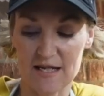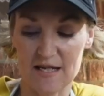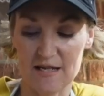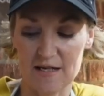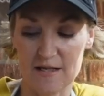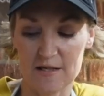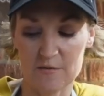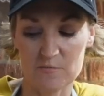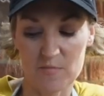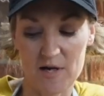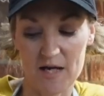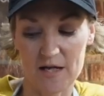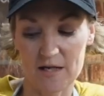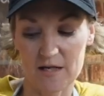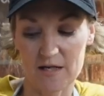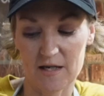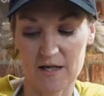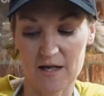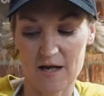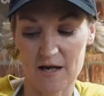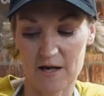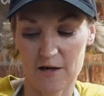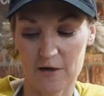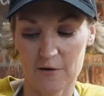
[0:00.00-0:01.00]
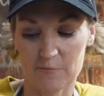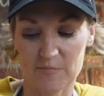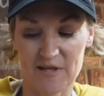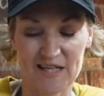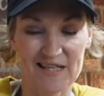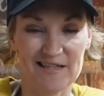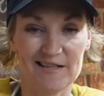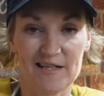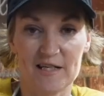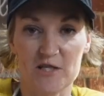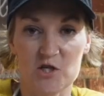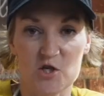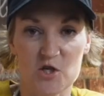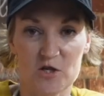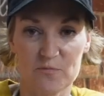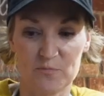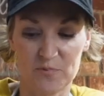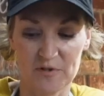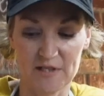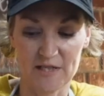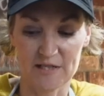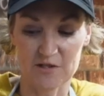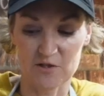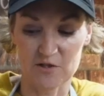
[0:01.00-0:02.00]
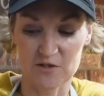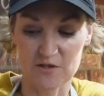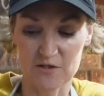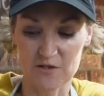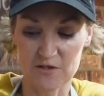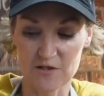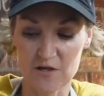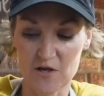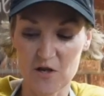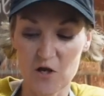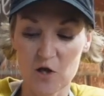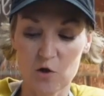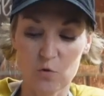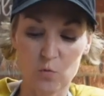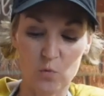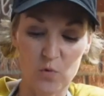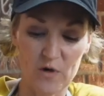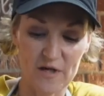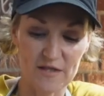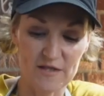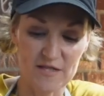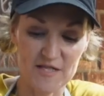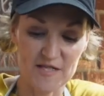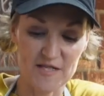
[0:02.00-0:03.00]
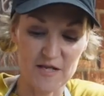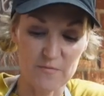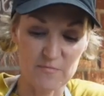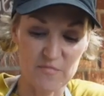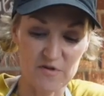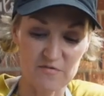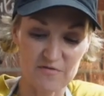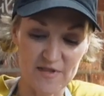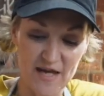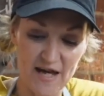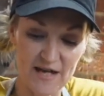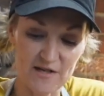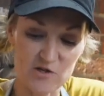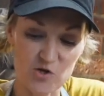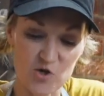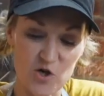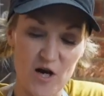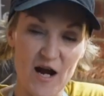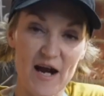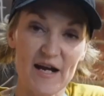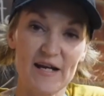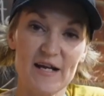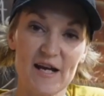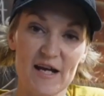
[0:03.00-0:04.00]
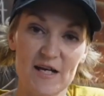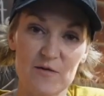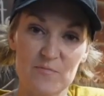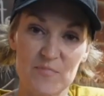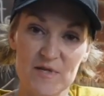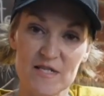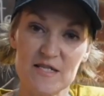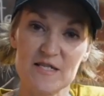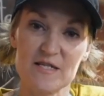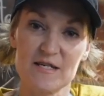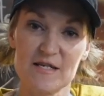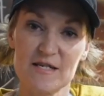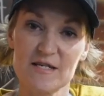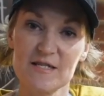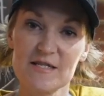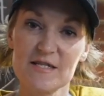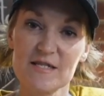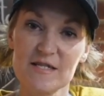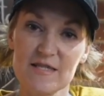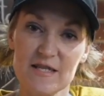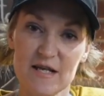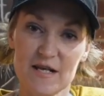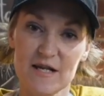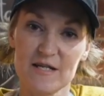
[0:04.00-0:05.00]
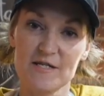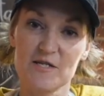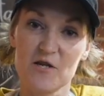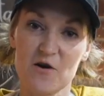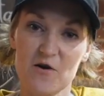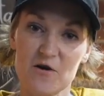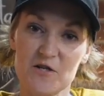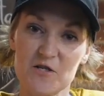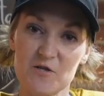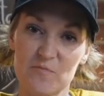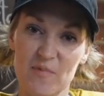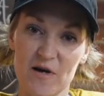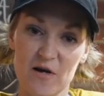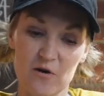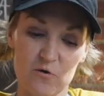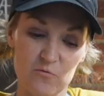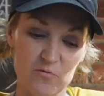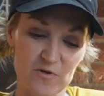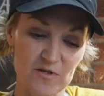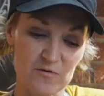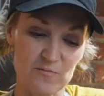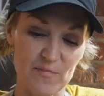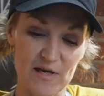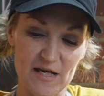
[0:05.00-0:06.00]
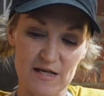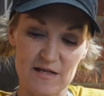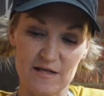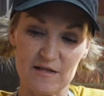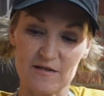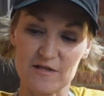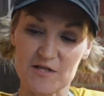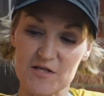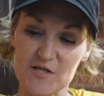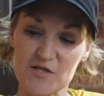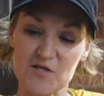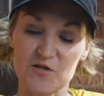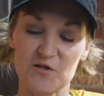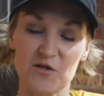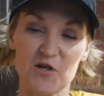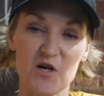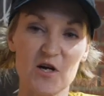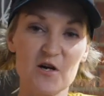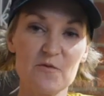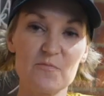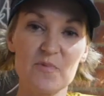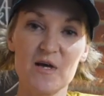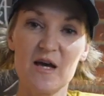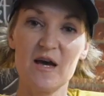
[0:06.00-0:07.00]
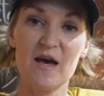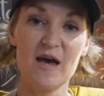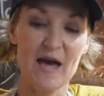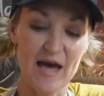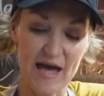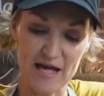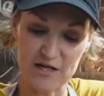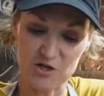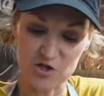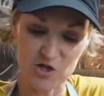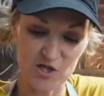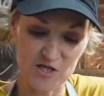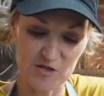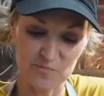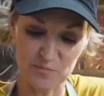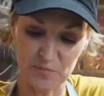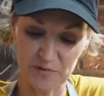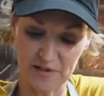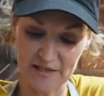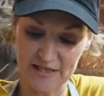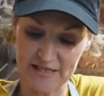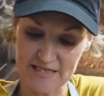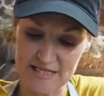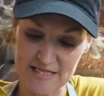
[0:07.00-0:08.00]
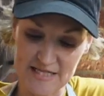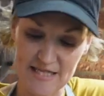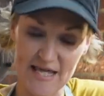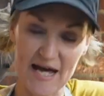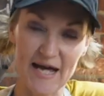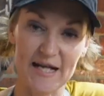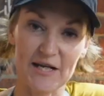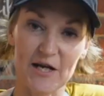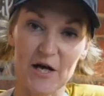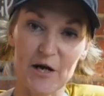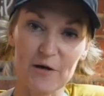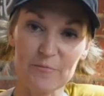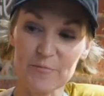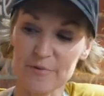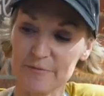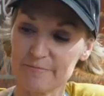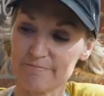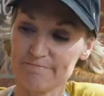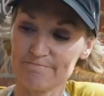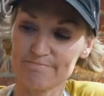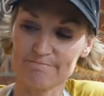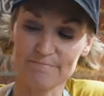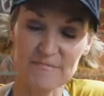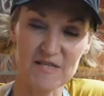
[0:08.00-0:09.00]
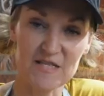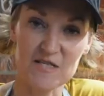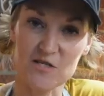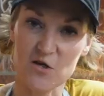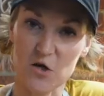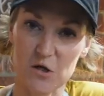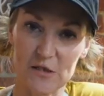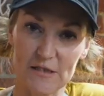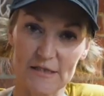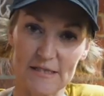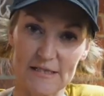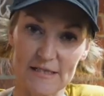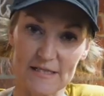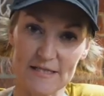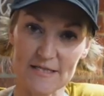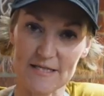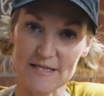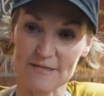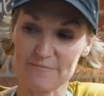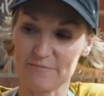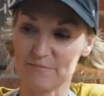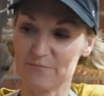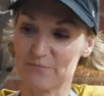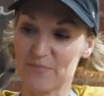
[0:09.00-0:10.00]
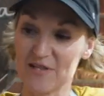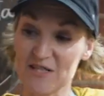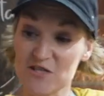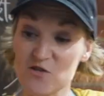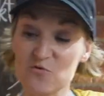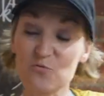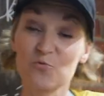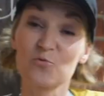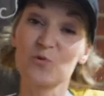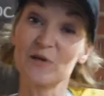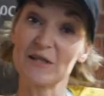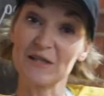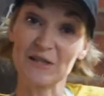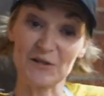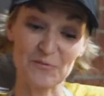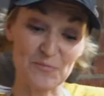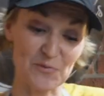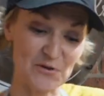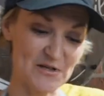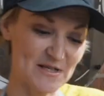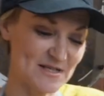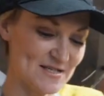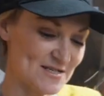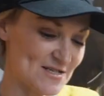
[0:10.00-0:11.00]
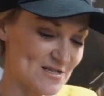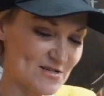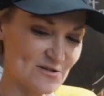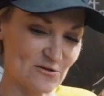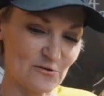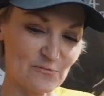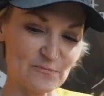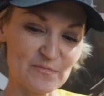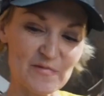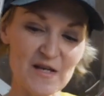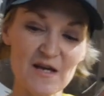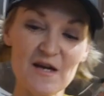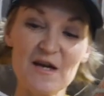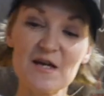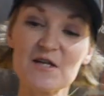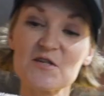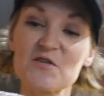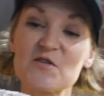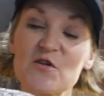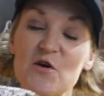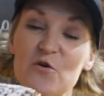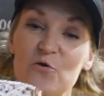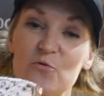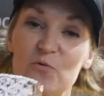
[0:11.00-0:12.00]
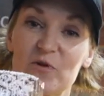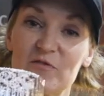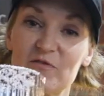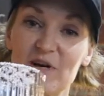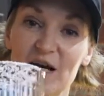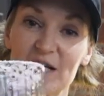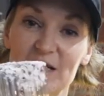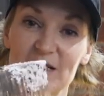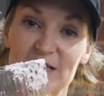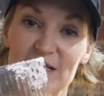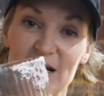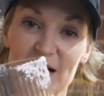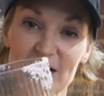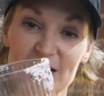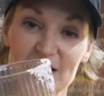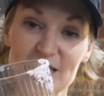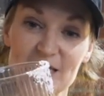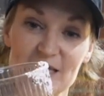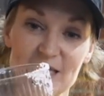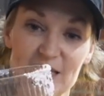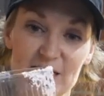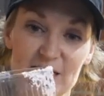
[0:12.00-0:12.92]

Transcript: in my like Ninja blender with some of that dried hibiscus that I talked about with making the syrup, and just blend that up. That's all it is, but it's really pretty too. So we've got a nice